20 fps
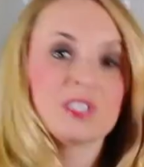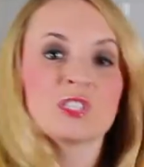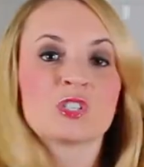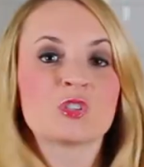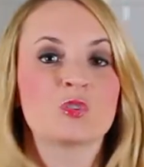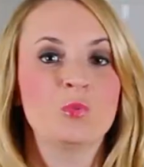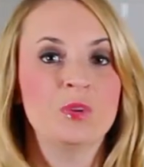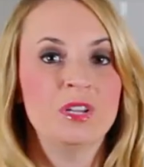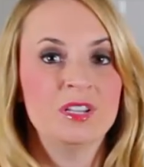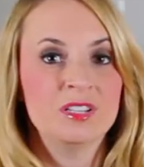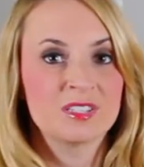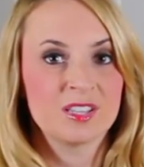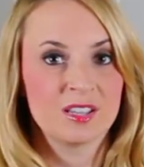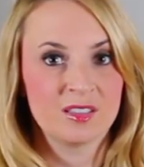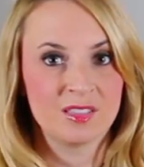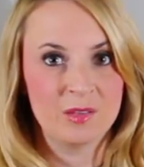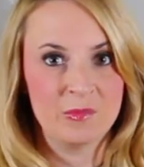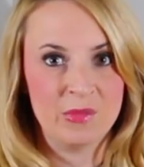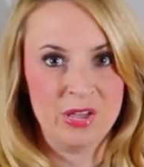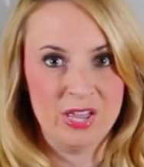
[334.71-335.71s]
squeeze a
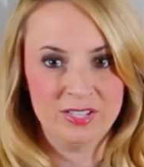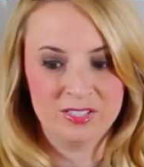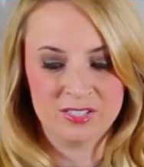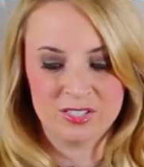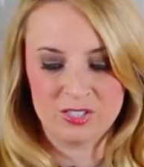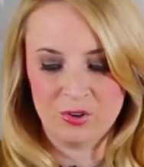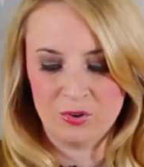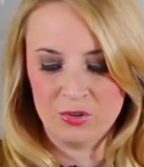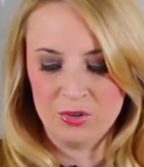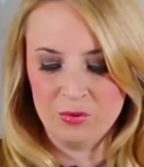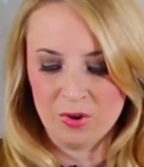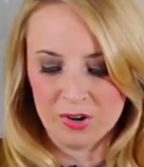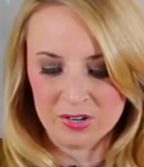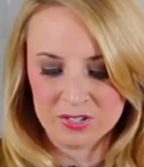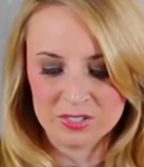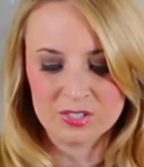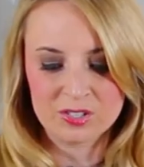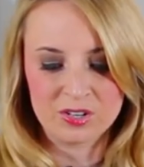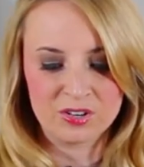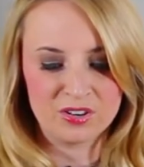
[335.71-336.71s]
lemon. So you want
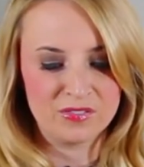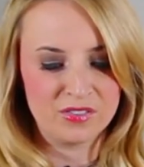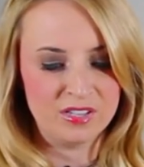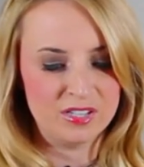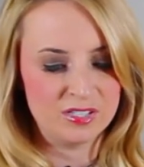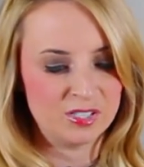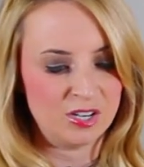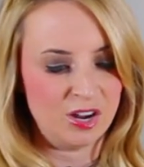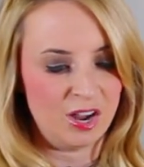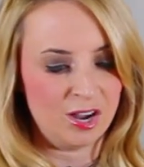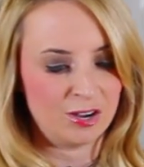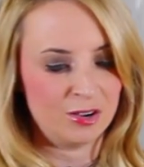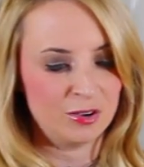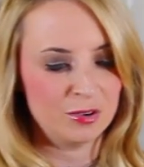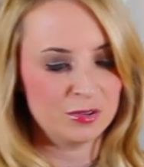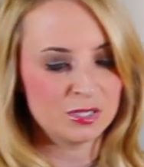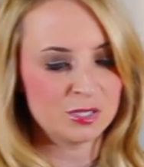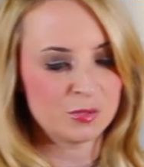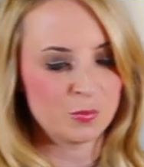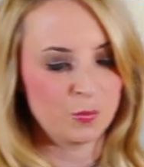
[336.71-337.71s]
to serve these
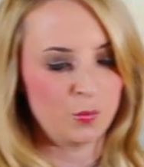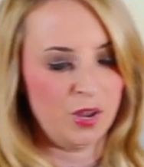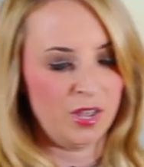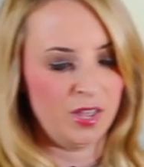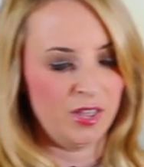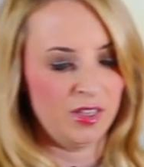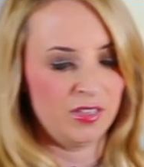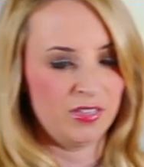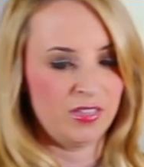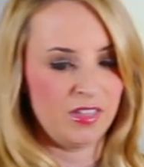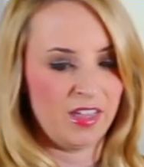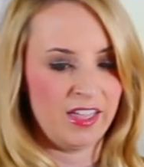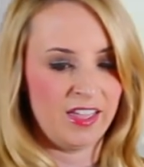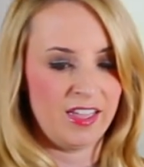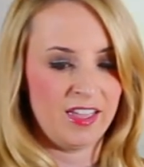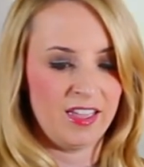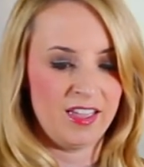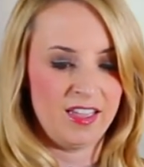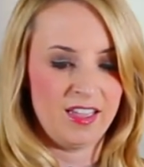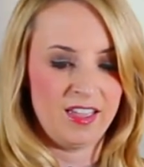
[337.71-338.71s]
tacos with
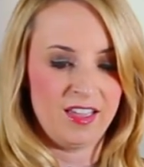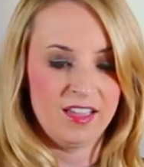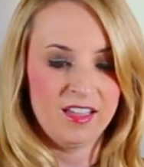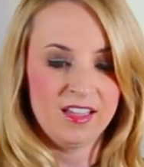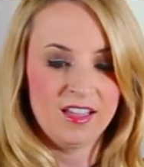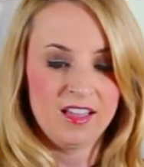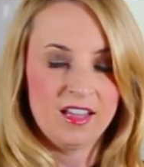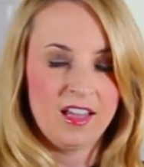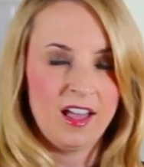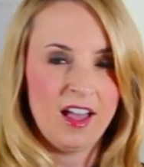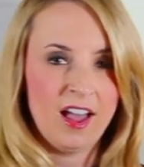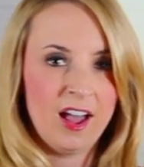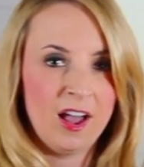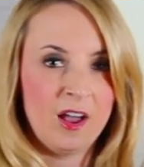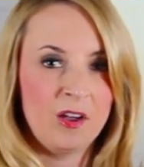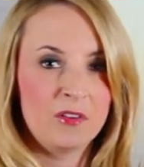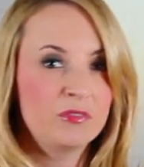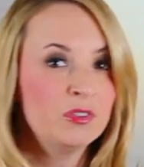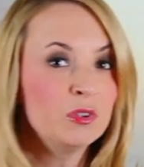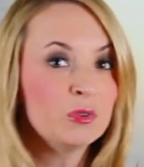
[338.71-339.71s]
a
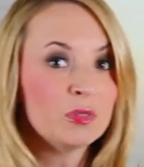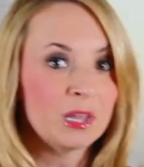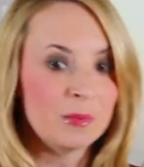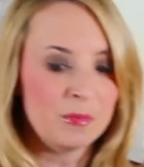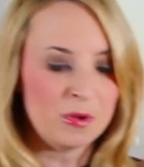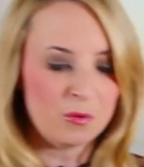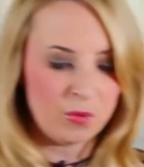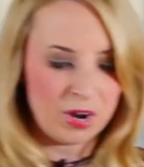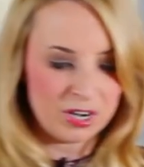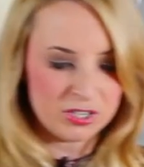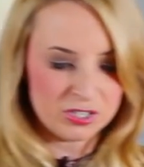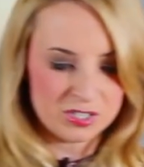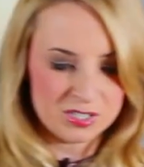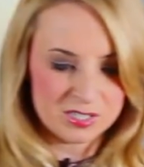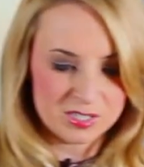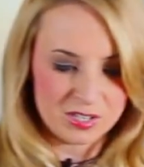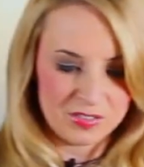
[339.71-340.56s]
few lemon wedges